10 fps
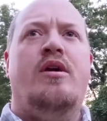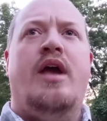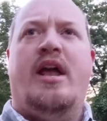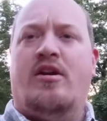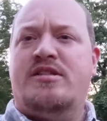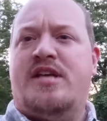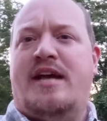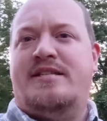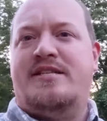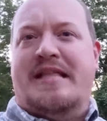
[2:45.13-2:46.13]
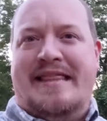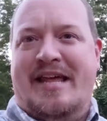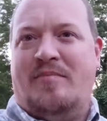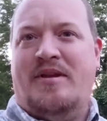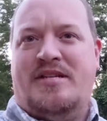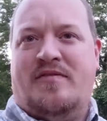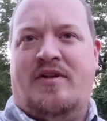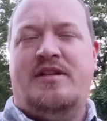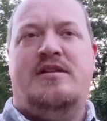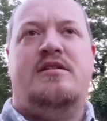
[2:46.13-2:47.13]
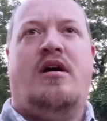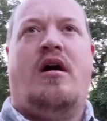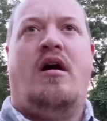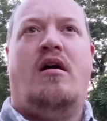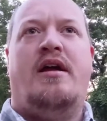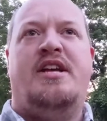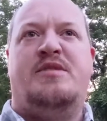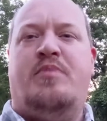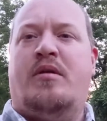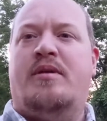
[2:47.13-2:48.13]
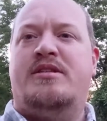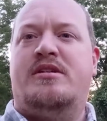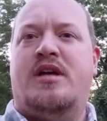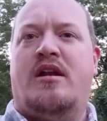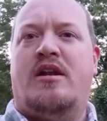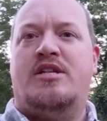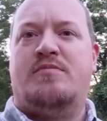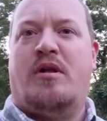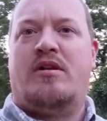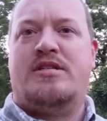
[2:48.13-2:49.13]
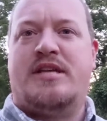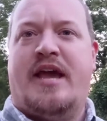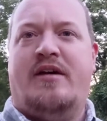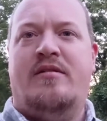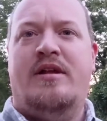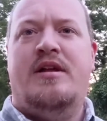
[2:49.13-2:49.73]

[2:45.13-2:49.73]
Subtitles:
In earth science, it's a little bit different. Our experiments are done on a smaller scale.